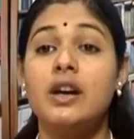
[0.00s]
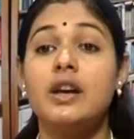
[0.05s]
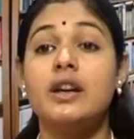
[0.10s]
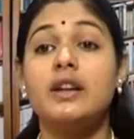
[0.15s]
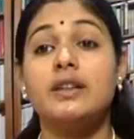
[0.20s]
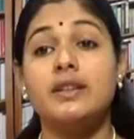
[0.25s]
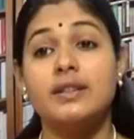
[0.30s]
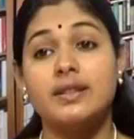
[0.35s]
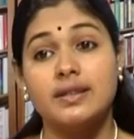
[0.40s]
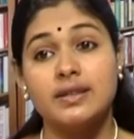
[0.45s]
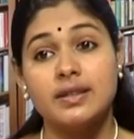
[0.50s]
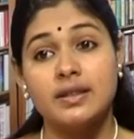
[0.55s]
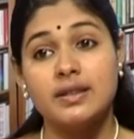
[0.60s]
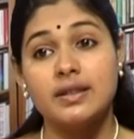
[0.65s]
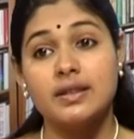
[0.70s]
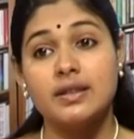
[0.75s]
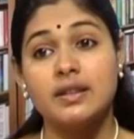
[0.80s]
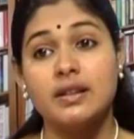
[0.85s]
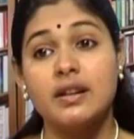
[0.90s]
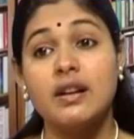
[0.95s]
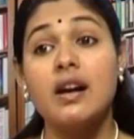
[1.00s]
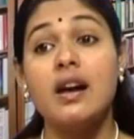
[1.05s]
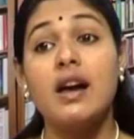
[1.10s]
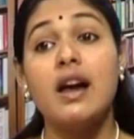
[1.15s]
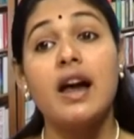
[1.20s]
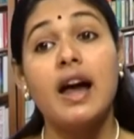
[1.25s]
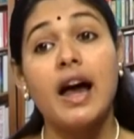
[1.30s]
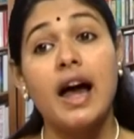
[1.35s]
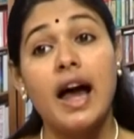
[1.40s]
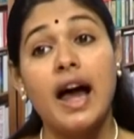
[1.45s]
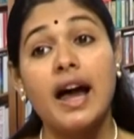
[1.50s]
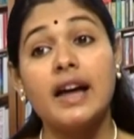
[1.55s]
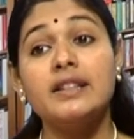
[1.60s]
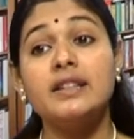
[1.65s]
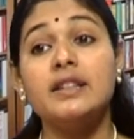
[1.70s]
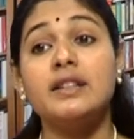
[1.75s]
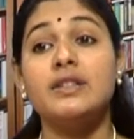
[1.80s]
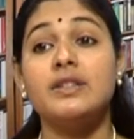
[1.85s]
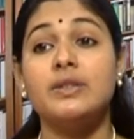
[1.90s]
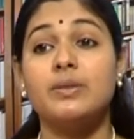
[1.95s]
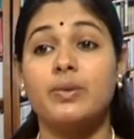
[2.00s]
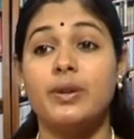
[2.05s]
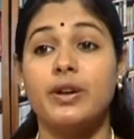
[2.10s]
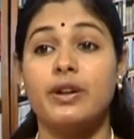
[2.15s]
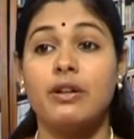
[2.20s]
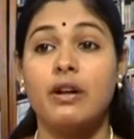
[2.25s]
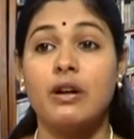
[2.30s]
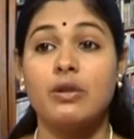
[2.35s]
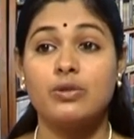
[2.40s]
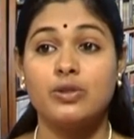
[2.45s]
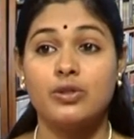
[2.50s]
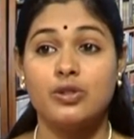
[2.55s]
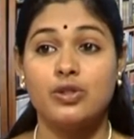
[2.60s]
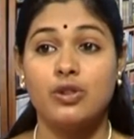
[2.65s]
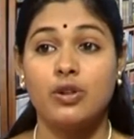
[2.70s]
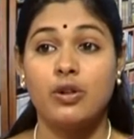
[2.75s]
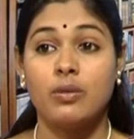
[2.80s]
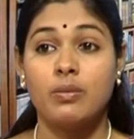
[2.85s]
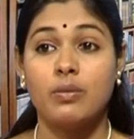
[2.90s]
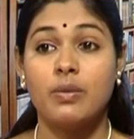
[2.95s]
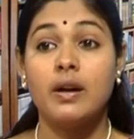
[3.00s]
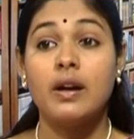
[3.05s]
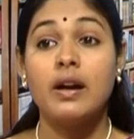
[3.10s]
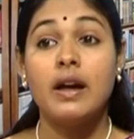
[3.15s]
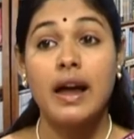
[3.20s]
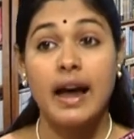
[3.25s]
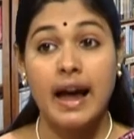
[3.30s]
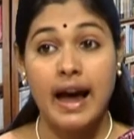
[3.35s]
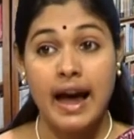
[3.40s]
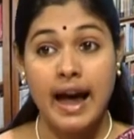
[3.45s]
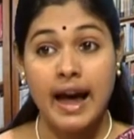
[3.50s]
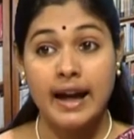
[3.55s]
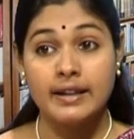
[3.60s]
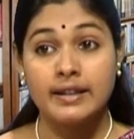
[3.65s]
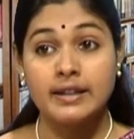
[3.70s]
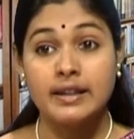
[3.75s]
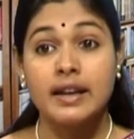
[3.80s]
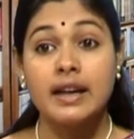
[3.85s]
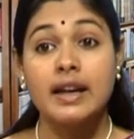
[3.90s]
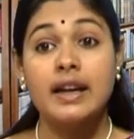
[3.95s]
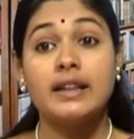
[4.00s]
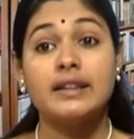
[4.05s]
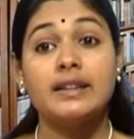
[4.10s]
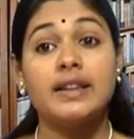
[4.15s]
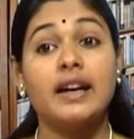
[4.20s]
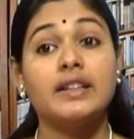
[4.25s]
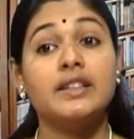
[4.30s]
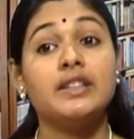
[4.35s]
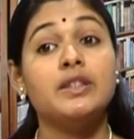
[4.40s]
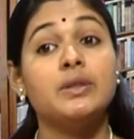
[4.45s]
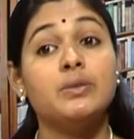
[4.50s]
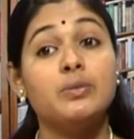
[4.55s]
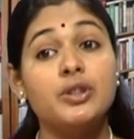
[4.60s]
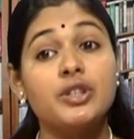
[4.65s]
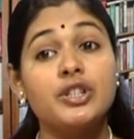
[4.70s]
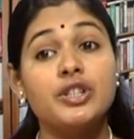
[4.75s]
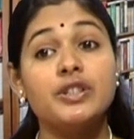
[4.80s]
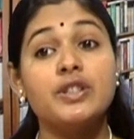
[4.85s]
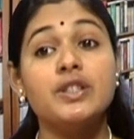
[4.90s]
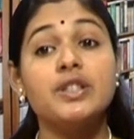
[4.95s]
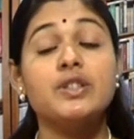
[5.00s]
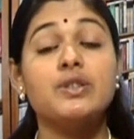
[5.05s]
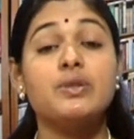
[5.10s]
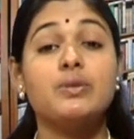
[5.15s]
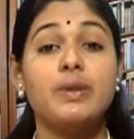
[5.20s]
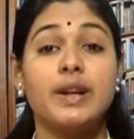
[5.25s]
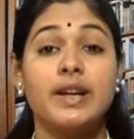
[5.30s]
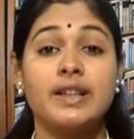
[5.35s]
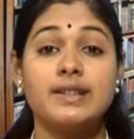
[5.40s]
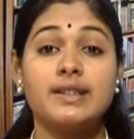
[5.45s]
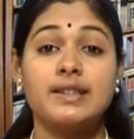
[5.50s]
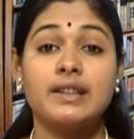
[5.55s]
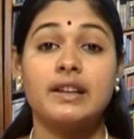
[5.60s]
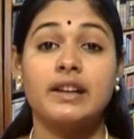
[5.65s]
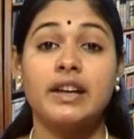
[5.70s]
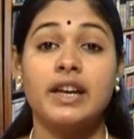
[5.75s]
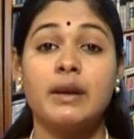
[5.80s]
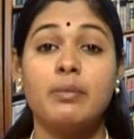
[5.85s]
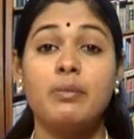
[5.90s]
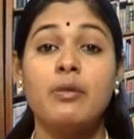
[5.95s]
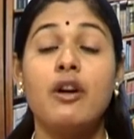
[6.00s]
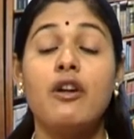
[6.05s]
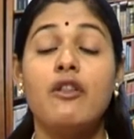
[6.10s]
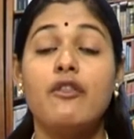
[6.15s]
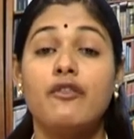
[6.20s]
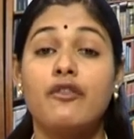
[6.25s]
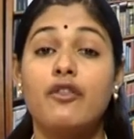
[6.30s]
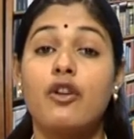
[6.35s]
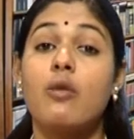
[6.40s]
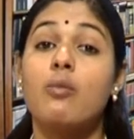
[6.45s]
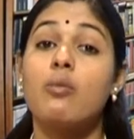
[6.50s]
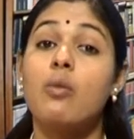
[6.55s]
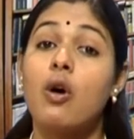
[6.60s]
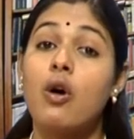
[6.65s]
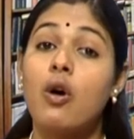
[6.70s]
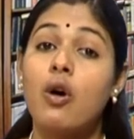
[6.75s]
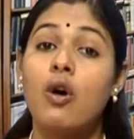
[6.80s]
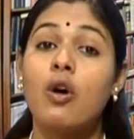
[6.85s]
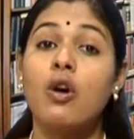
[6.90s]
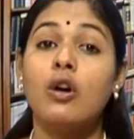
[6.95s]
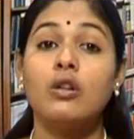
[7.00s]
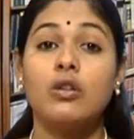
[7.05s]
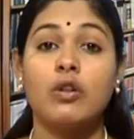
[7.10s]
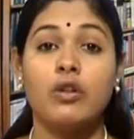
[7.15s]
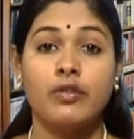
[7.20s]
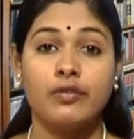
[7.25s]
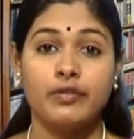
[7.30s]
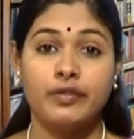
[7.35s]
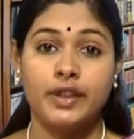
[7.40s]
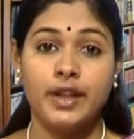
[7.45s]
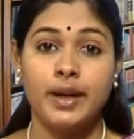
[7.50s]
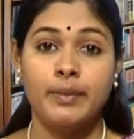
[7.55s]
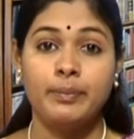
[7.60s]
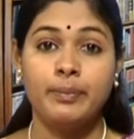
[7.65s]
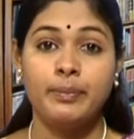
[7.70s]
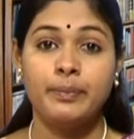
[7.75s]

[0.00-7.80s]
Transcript: his sister and his warehouse job and that he wishes to escape from all of them.